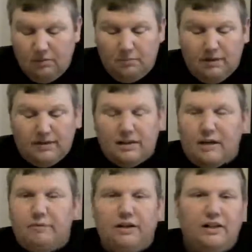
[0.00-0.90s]
But
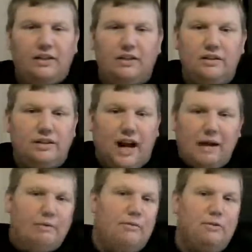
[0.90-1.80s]
time you get
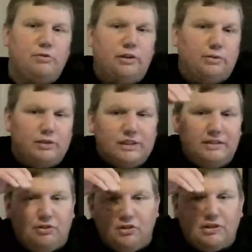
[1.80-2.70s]
timing between the
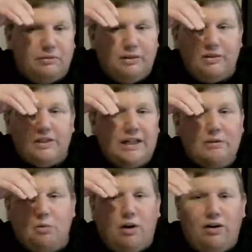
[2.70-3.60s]
receivers. I mean, you've
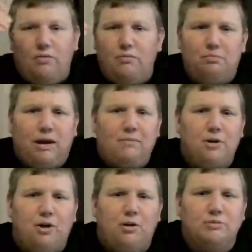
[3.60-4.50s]
seen what Pat
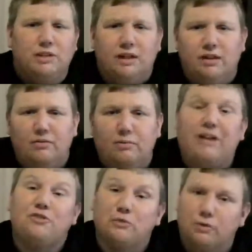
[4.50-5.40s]
Mahomes and
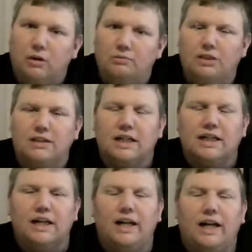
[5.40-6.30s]
Patrick Mahomes the
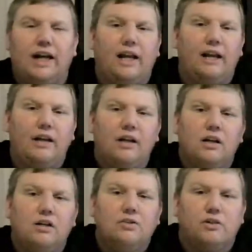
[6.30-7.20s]
second and
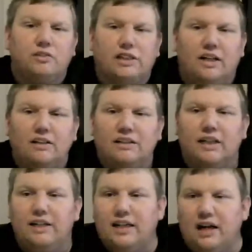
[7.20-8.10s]
Travis
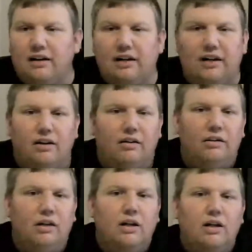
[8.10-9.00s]
Kelsey and Ty, you
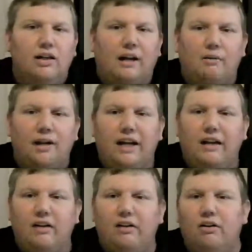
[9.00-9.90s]
know, Tyreek
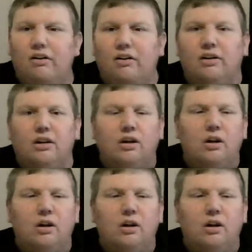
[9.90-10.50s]
Hill and